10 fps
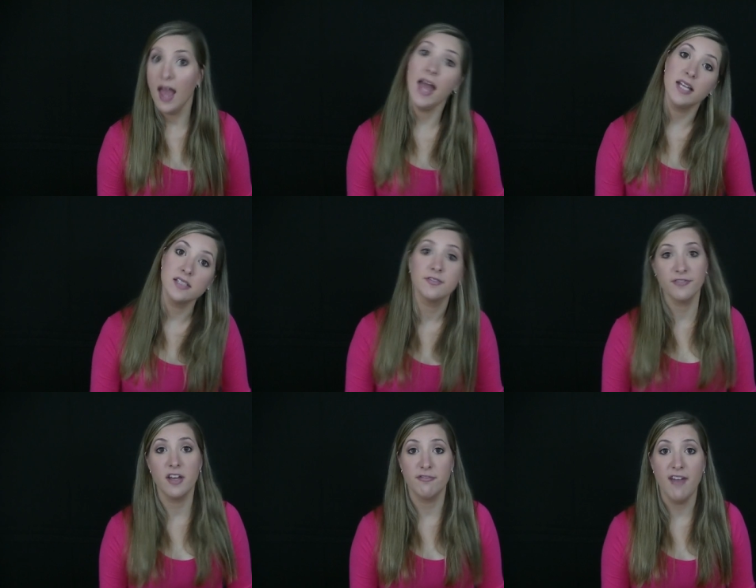And,
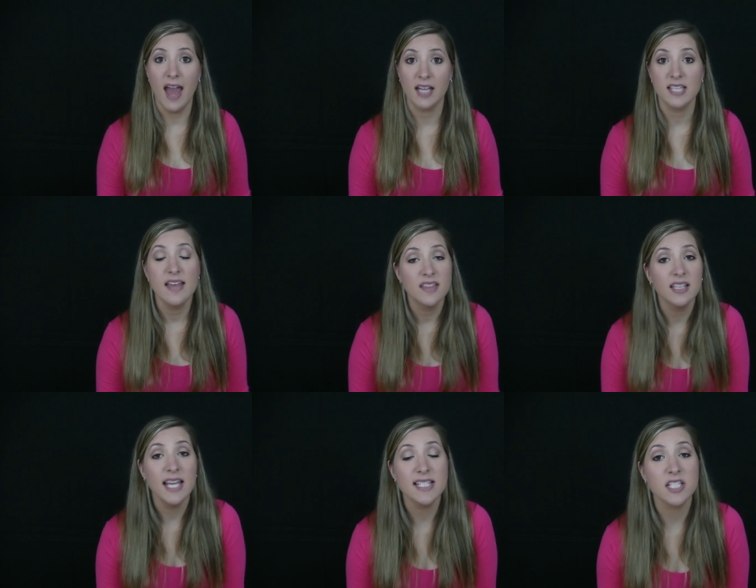fun fact, the
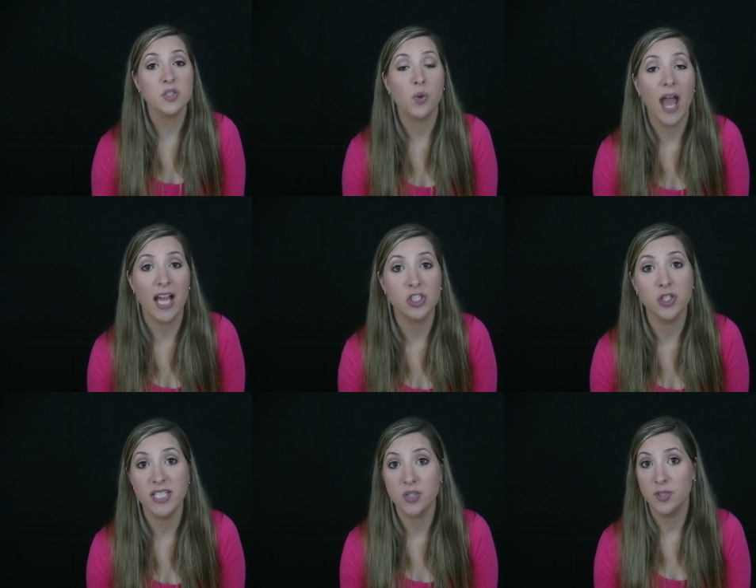lasers were
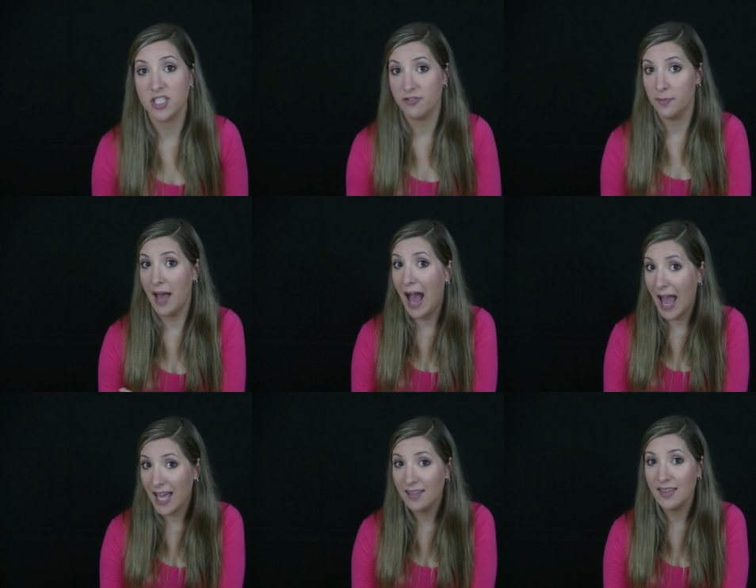actually switched from
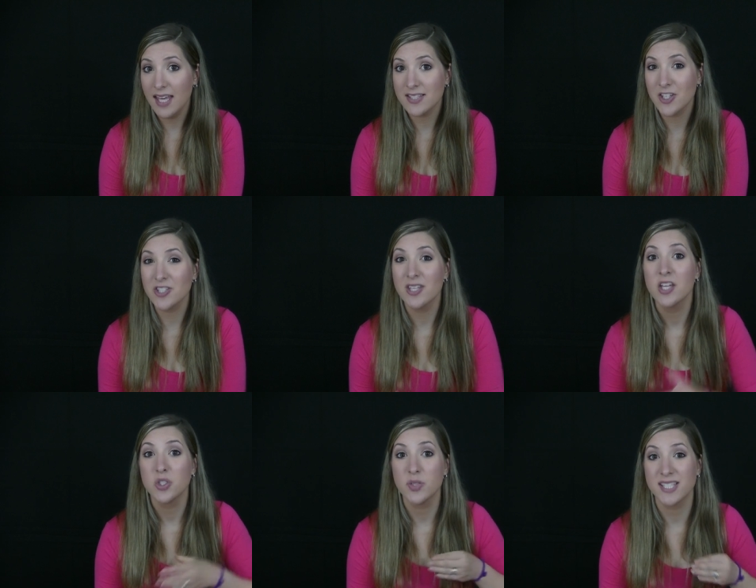ion lasers
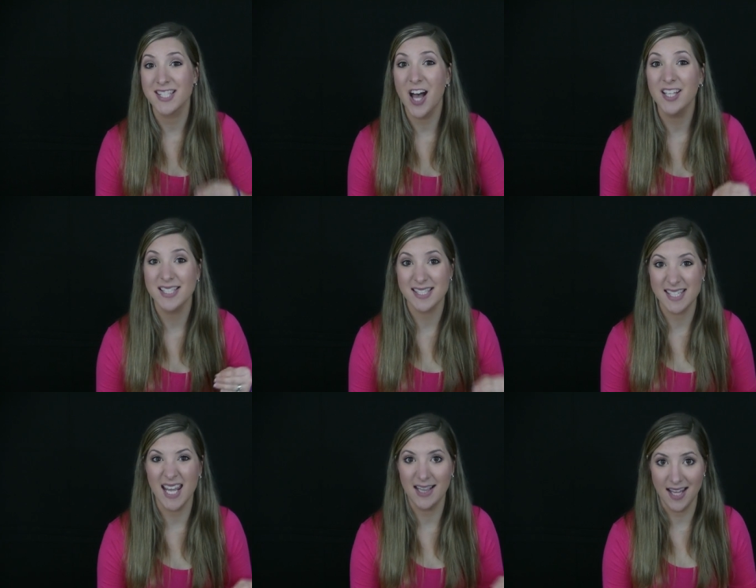to a solid
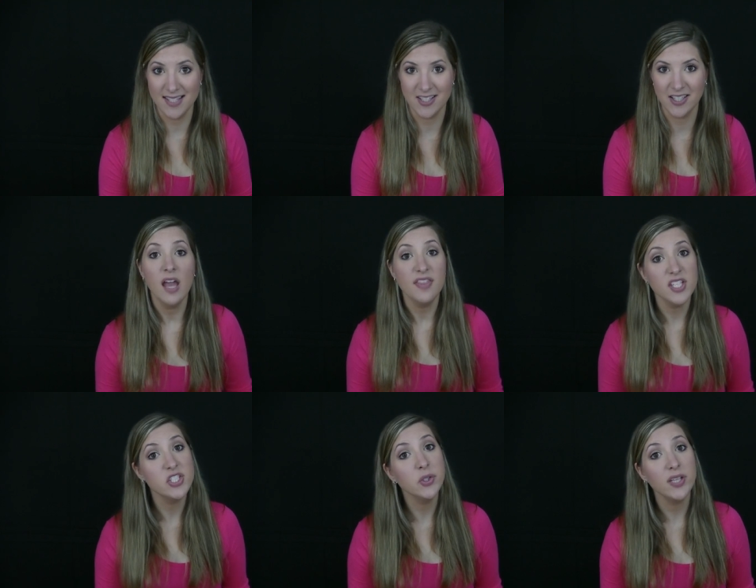state laser.
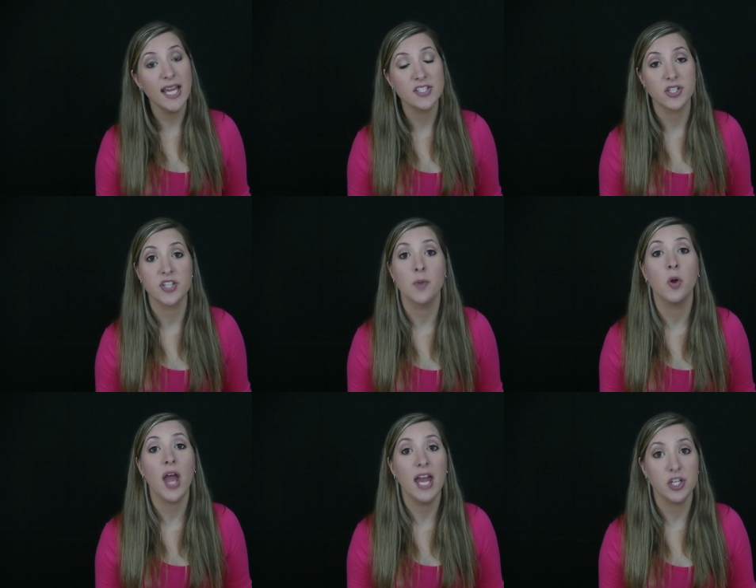These new lasers are
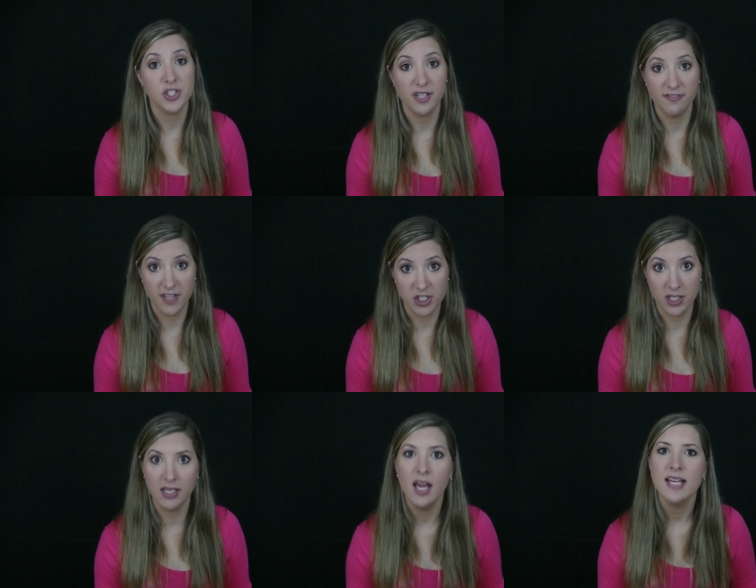more energy
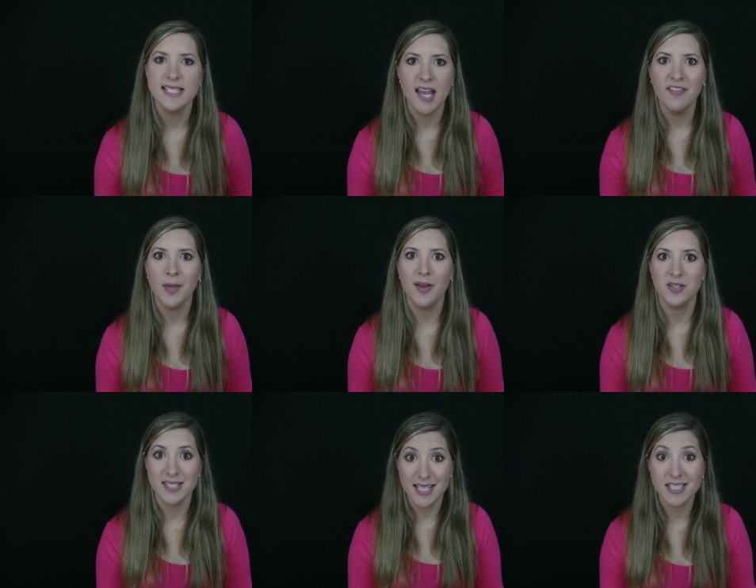efficient, saving about
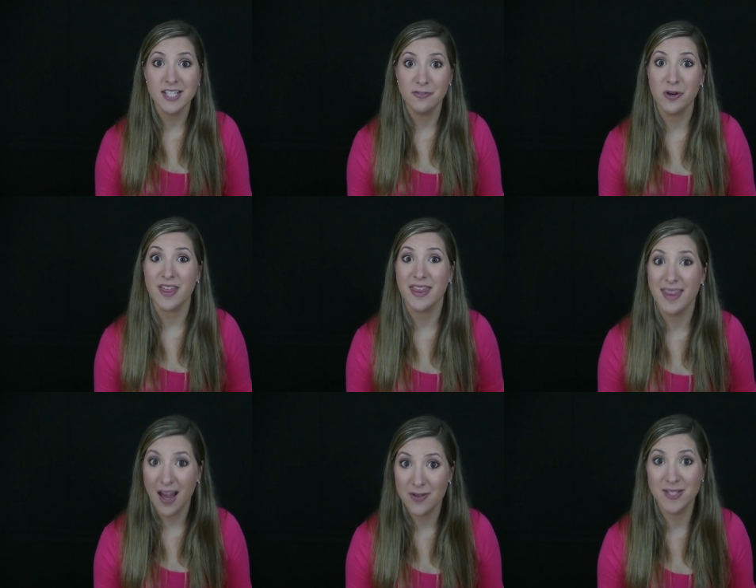
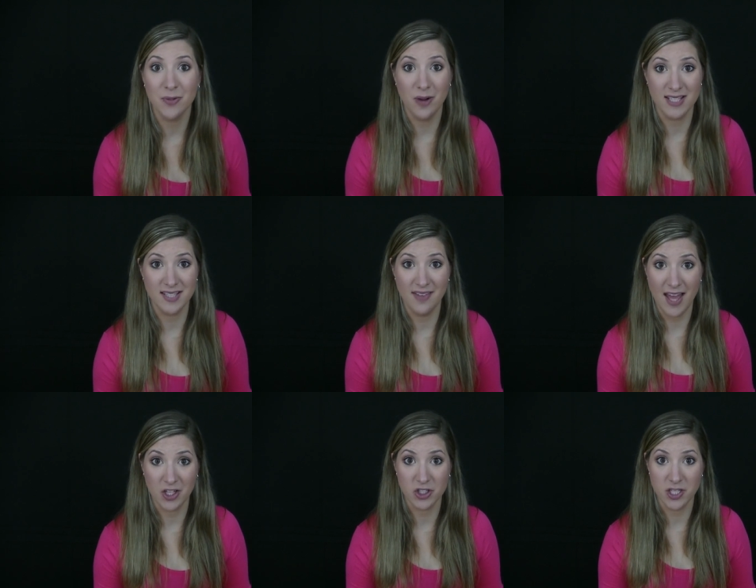64,000 watts of
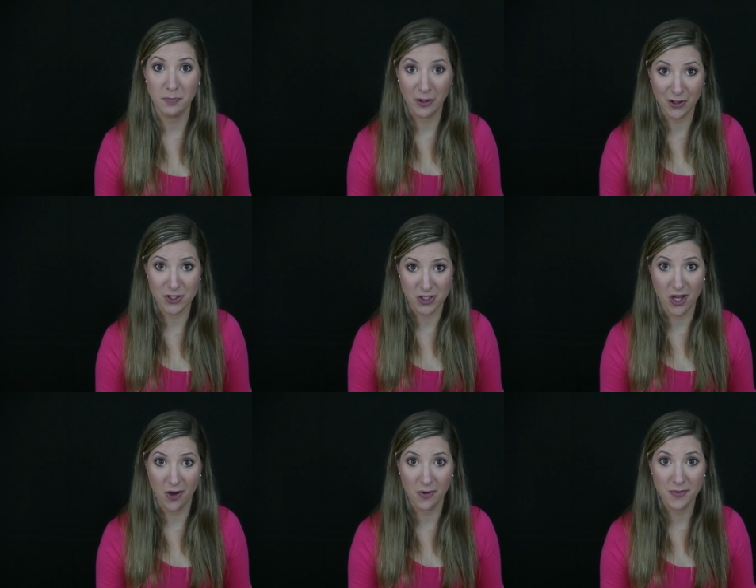energy per
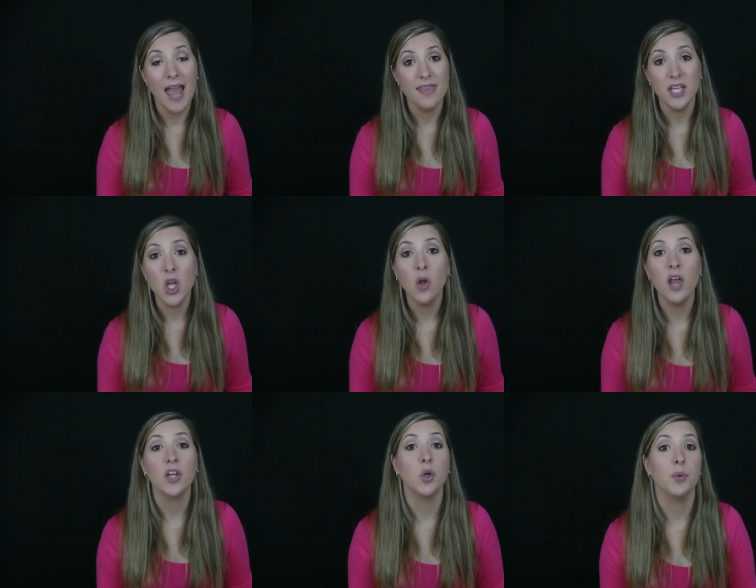show. And they no
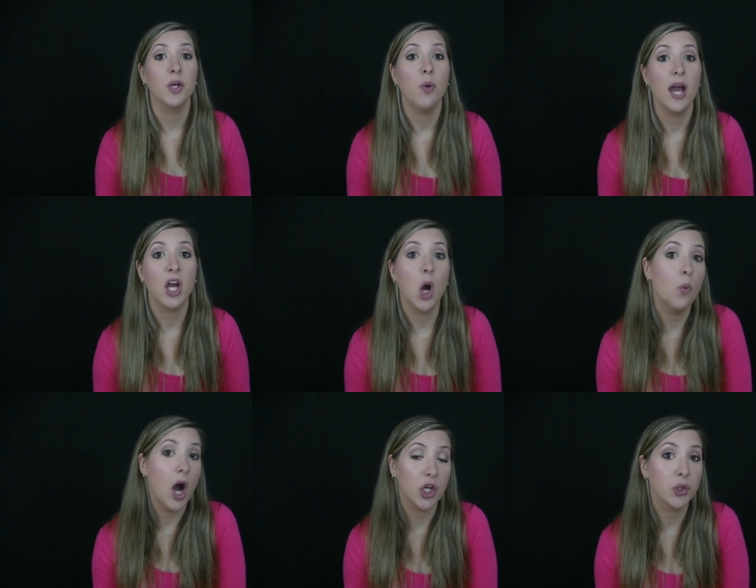longer require a
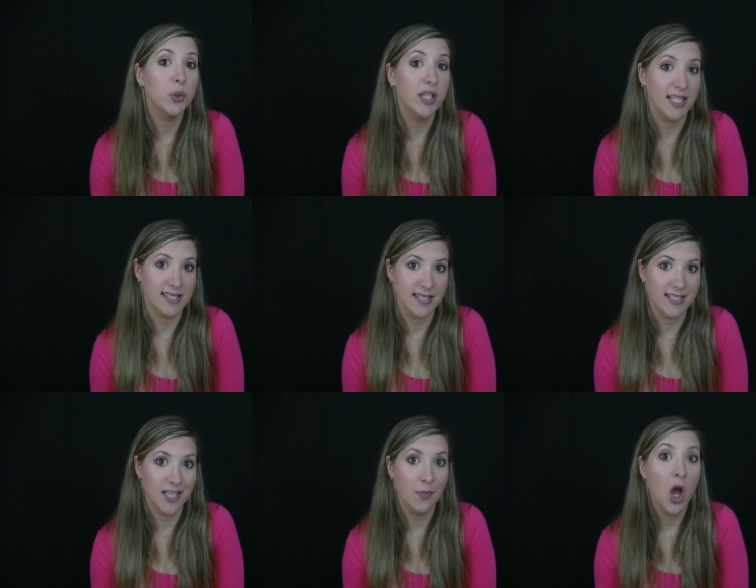water cooling
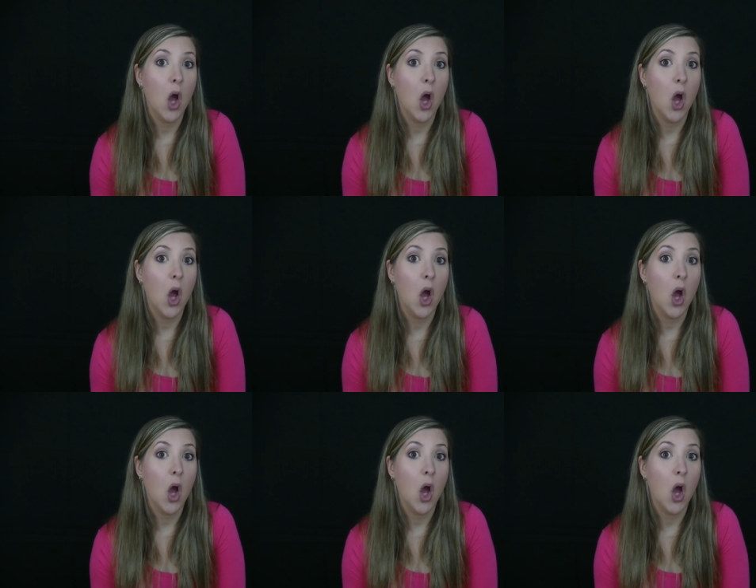system,